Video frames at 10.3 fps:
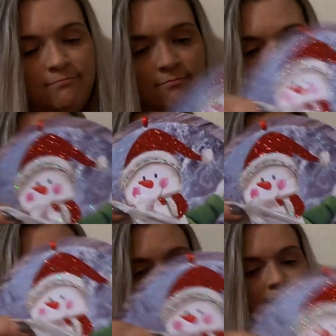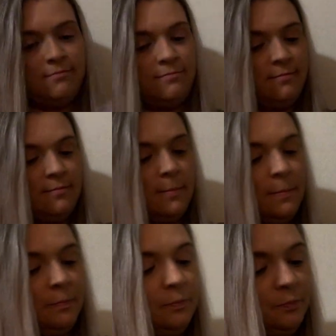
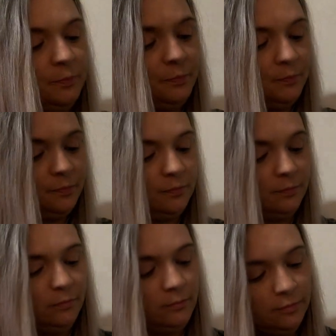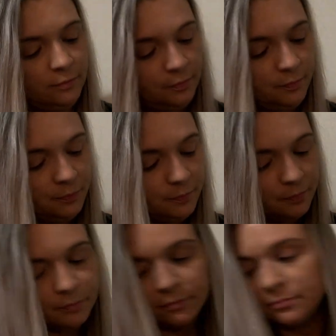
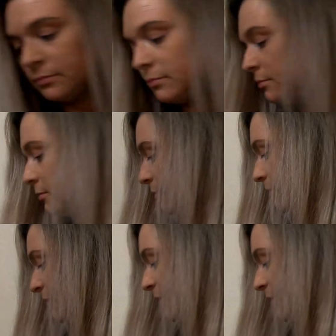[no speech]